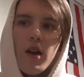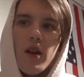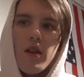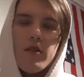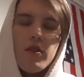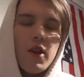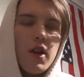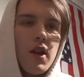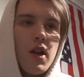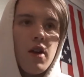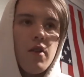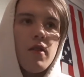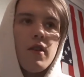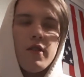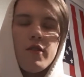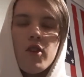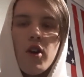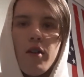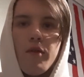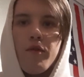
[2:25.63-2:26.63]
So you know,
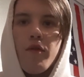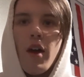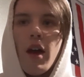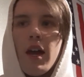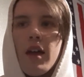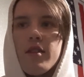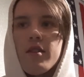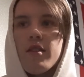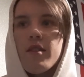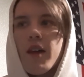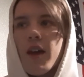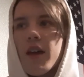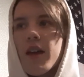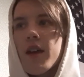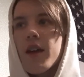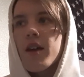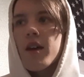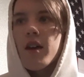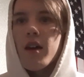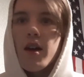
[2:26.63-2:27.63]
he's not afraid to
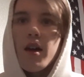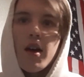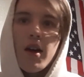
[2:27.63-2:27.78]
take